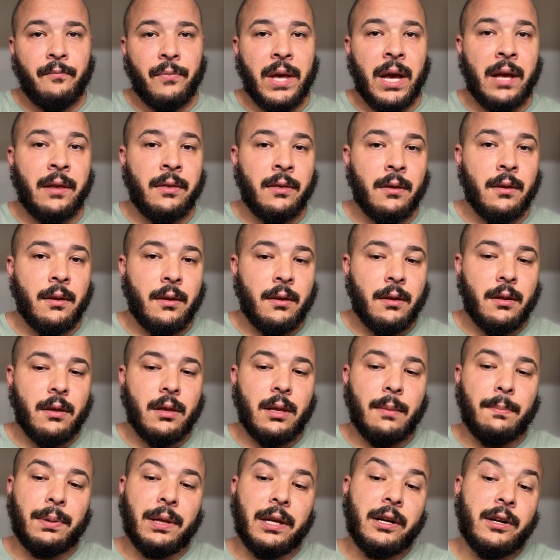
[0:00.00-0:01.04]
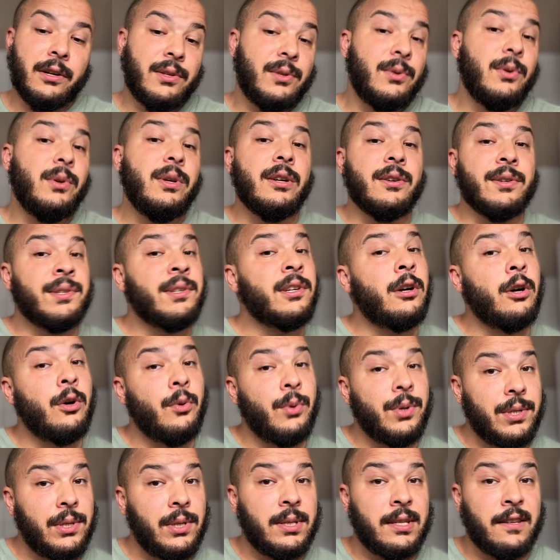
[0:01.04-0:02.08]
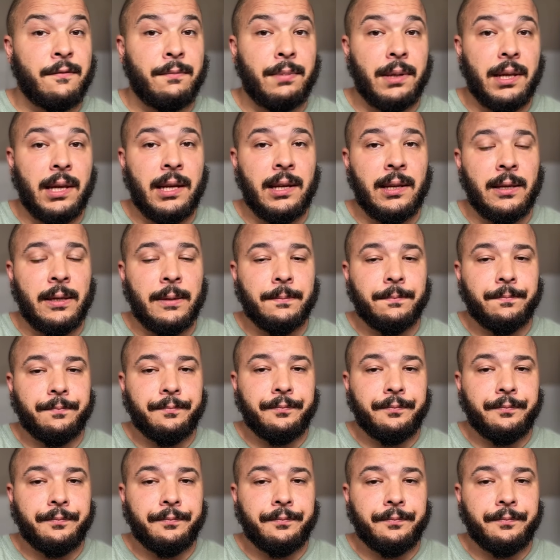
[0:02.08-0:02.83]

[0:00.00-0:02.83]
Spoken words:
And the player 2 years ago was Youssef Beledi,